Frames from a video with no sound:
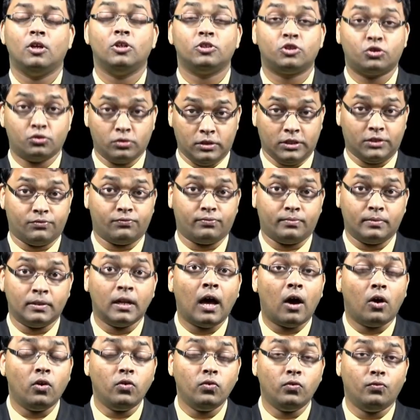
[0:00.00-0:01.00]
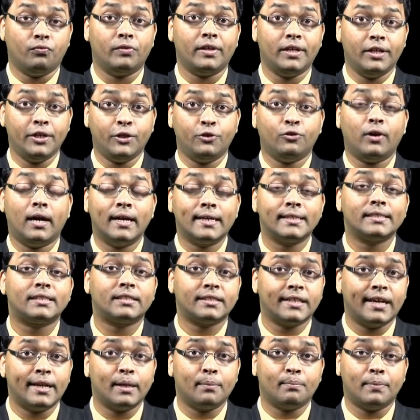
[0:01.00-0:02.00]
Students, now we need to
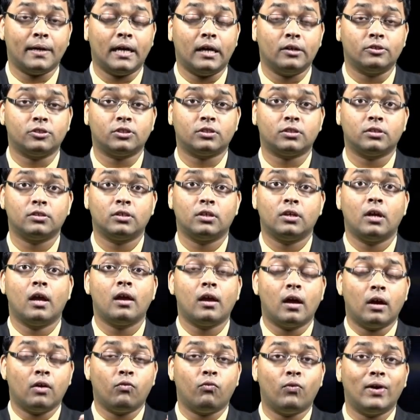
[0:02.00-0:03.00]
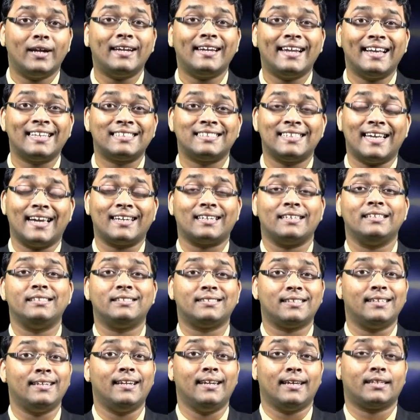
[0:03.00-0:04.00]
understand about what exactly
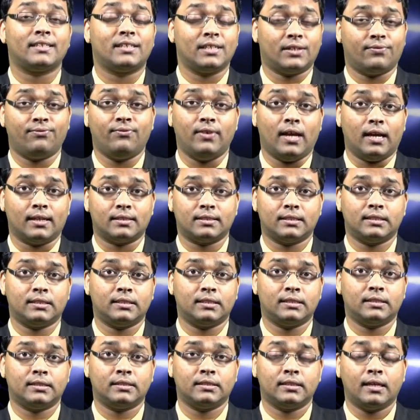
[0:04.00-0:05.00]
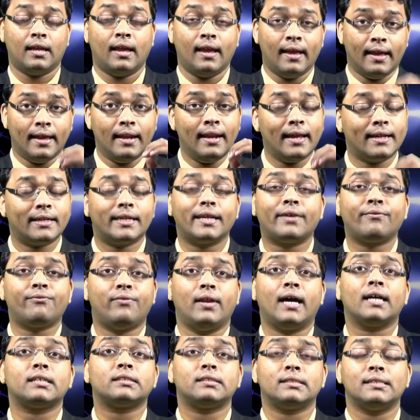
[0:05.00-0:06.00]
is an electric flux. Electric
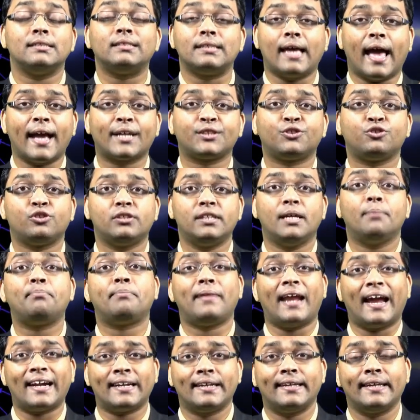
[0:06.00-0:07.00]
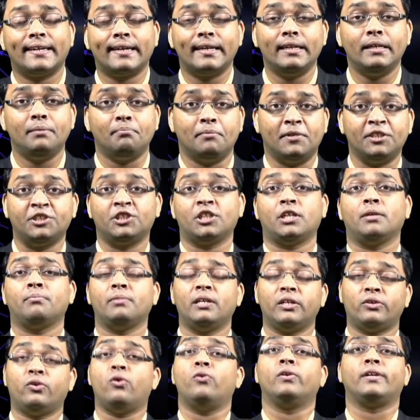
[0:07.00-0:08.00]
flux is actually a practically
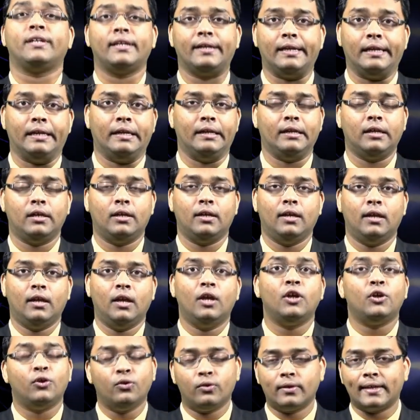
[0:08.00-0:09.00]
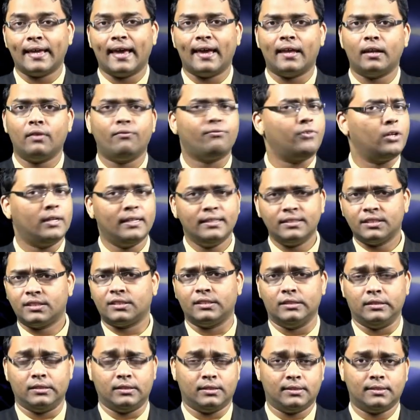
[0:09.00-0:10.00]
measurable quantity. You can, for
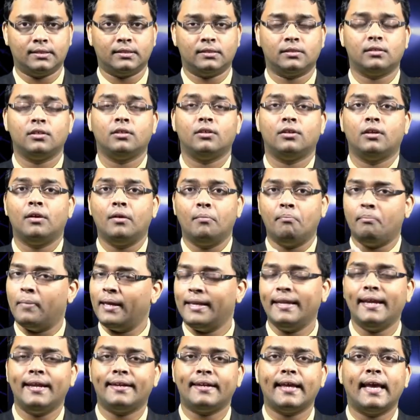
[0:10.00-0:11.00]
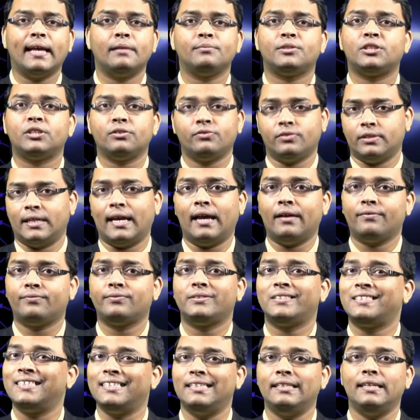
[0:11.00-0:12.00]
instance, many a times you would have
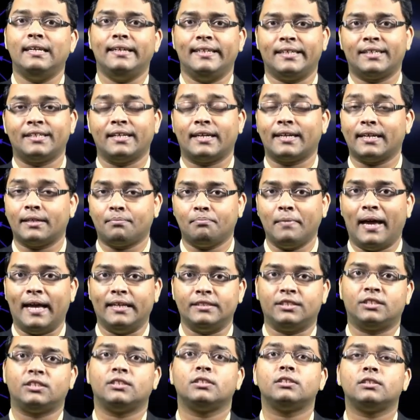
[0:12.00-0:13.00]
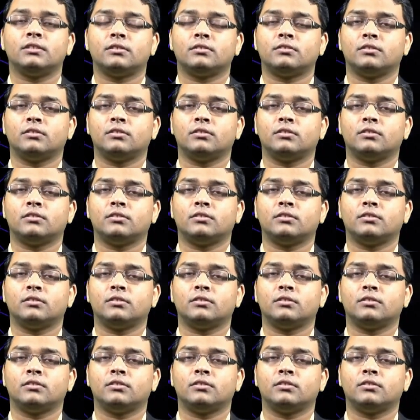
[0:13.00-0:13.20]
seen a cricket match.